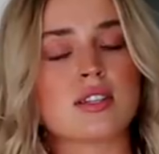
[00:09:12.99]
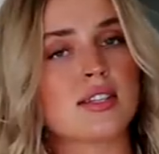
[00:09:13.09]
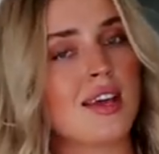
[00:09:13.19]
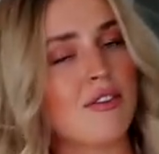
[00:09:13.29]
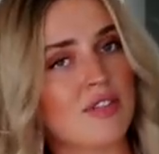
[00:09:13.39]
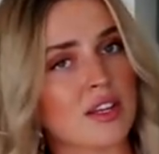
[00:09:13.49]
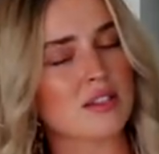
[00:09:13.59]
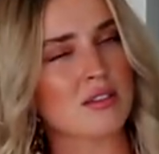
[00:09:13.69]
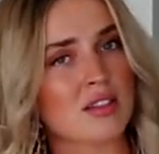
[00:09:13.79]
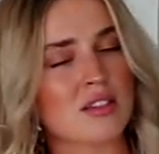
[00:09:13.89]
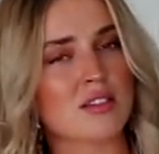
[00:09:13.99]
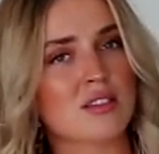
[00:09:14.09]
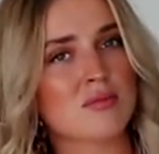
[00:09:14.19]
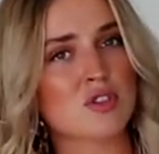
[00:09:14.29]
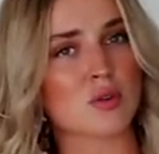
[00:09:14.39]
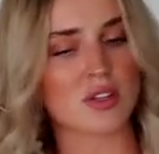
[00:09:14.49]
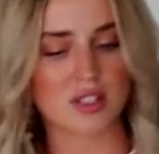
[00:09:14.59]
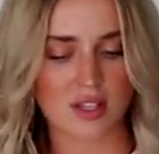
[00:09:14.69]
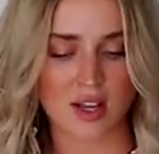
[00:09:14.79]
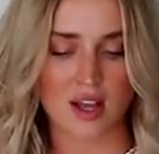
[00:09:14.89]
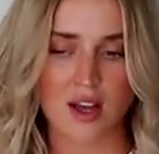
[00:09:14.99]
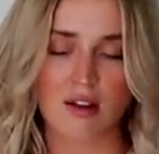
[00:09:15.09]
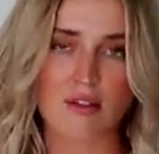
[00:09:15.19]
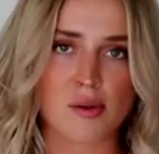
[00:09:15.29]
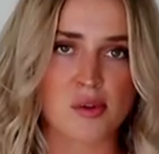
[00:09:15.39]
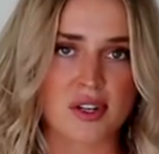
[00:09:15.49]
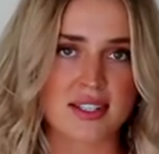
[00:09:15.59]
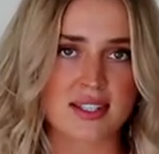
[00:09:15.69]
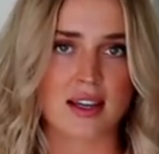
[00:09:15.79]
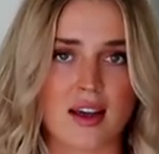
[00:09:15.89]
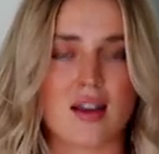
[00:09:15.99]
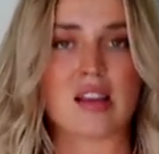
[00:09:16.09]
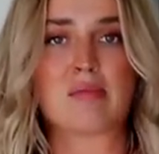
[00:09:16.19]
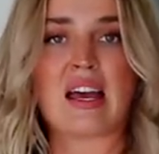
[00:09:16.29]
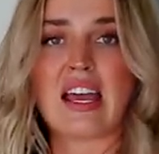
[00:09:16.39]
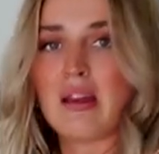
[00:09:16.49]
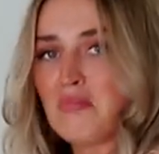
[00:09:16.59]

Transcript: is the outfit. These are some shorts from Aritzia by